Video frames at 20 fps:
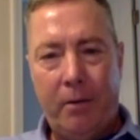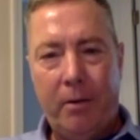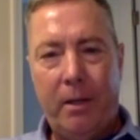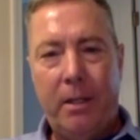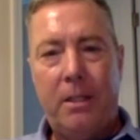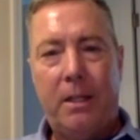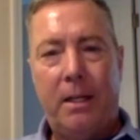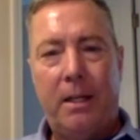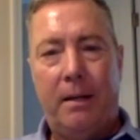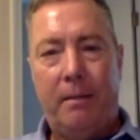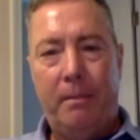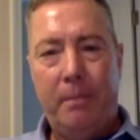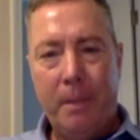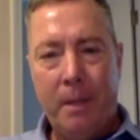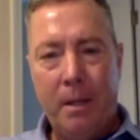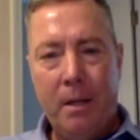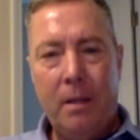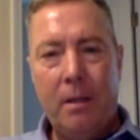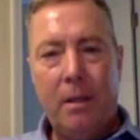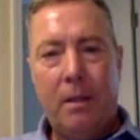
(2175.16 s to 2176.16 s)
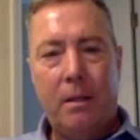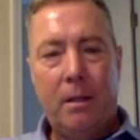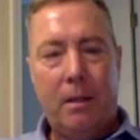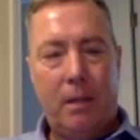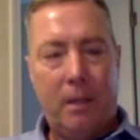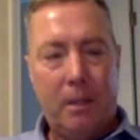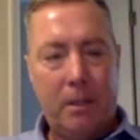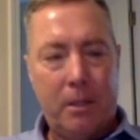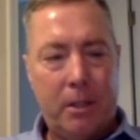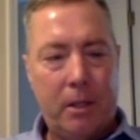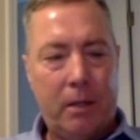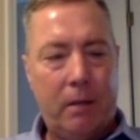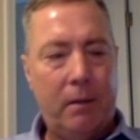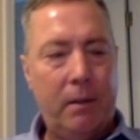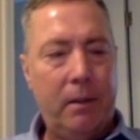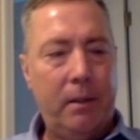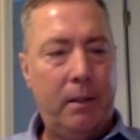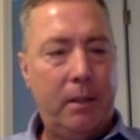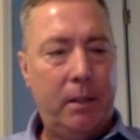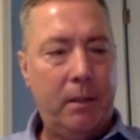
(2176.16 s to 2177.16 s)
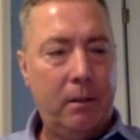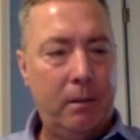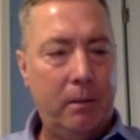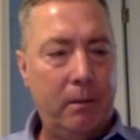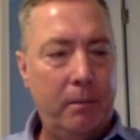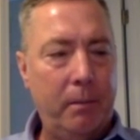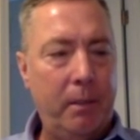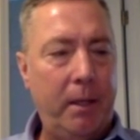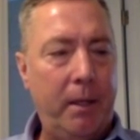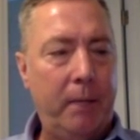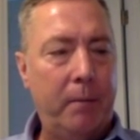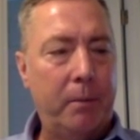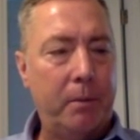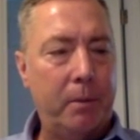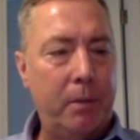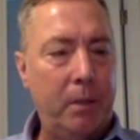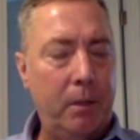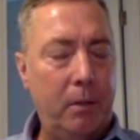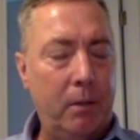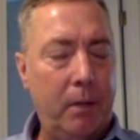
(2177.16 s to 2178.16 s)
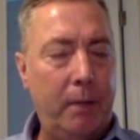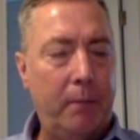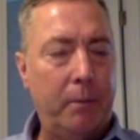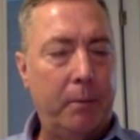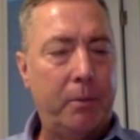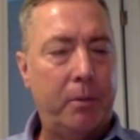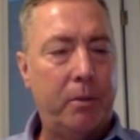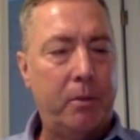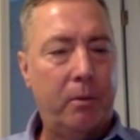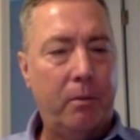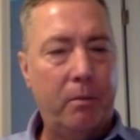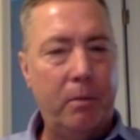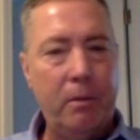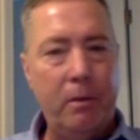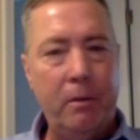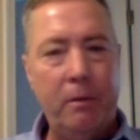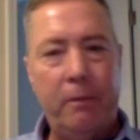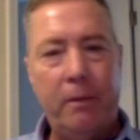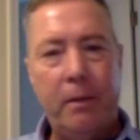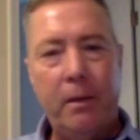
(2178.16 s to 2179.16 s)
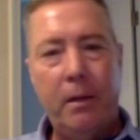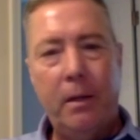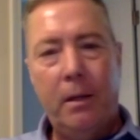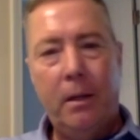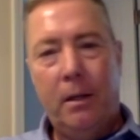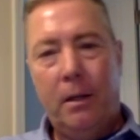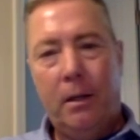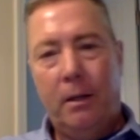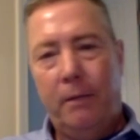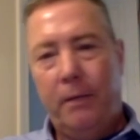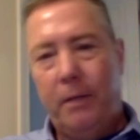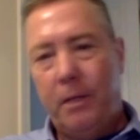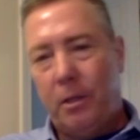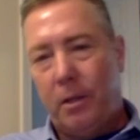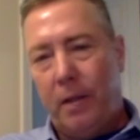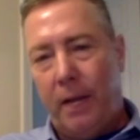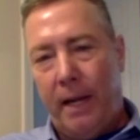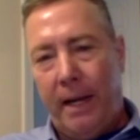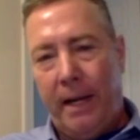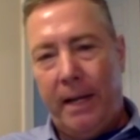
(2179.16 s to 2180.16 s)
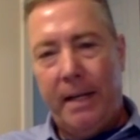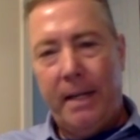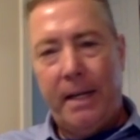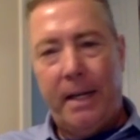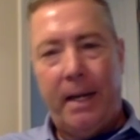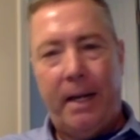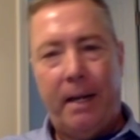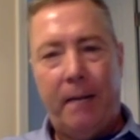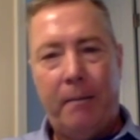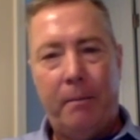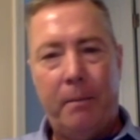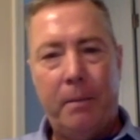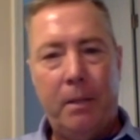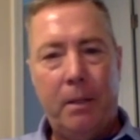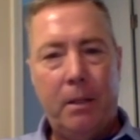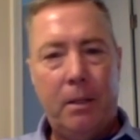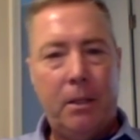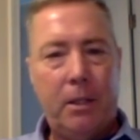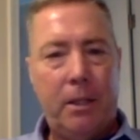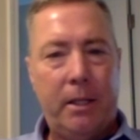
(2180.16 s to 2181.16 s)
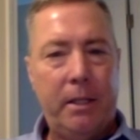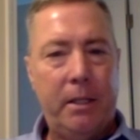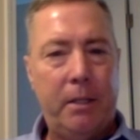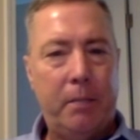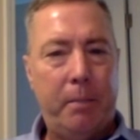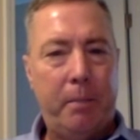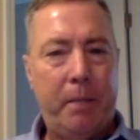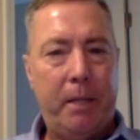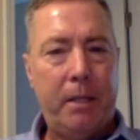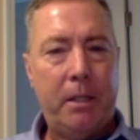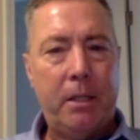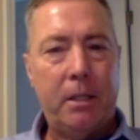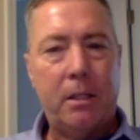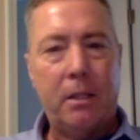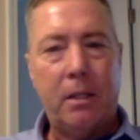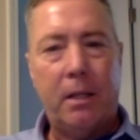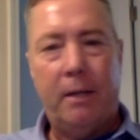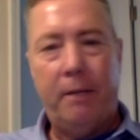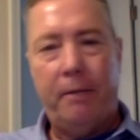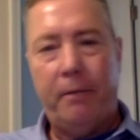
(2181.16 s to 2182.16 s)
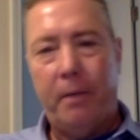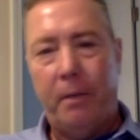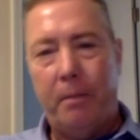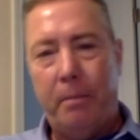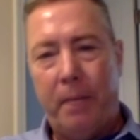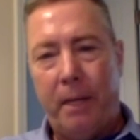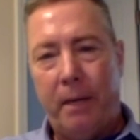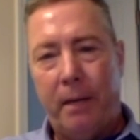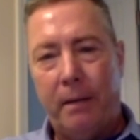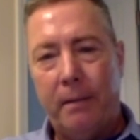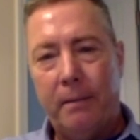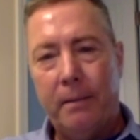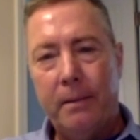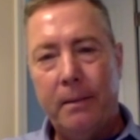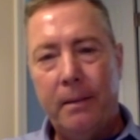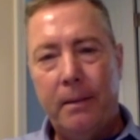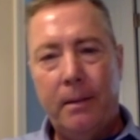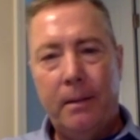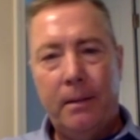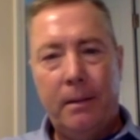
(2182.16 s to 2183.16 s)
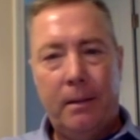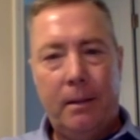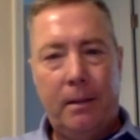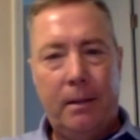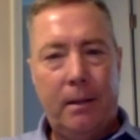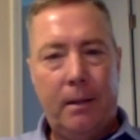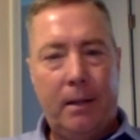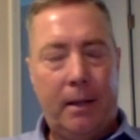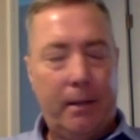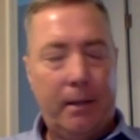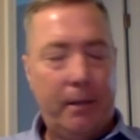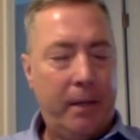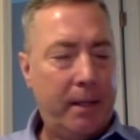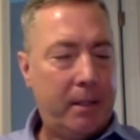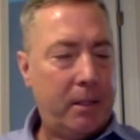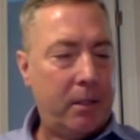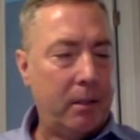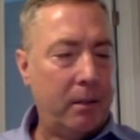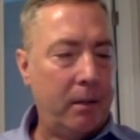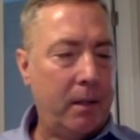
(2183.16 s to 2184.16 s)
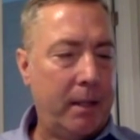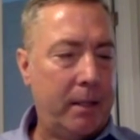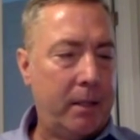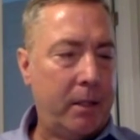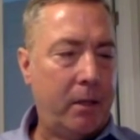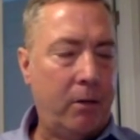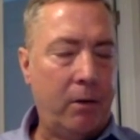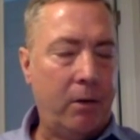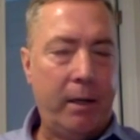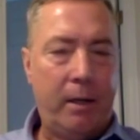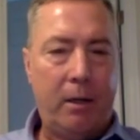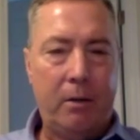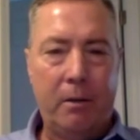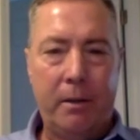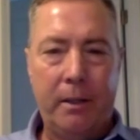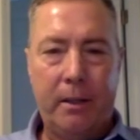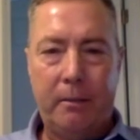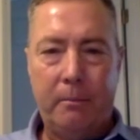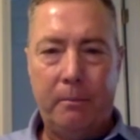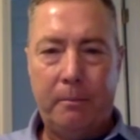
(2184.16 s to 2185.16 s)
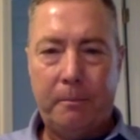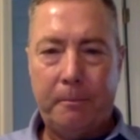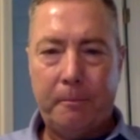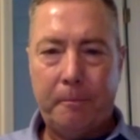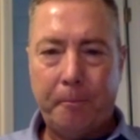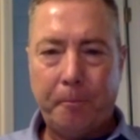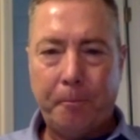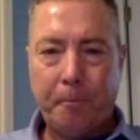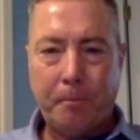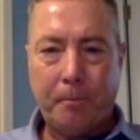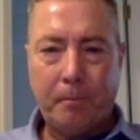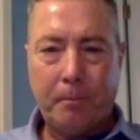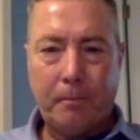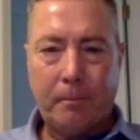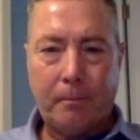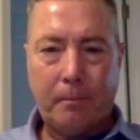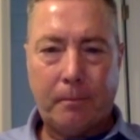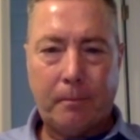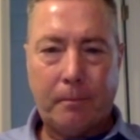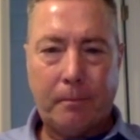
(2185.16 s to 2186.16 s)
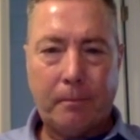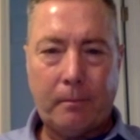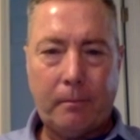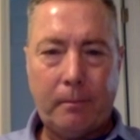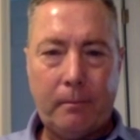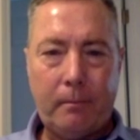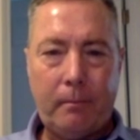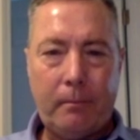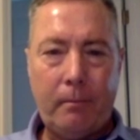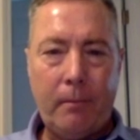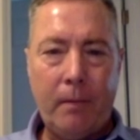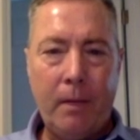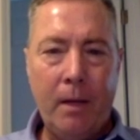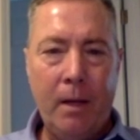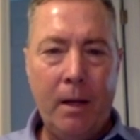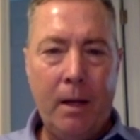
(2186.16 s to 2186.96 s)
I have a great job considering to be able you're able to remove a visual handicap change a patient's life for the better uh, that's a, that's a great career i mean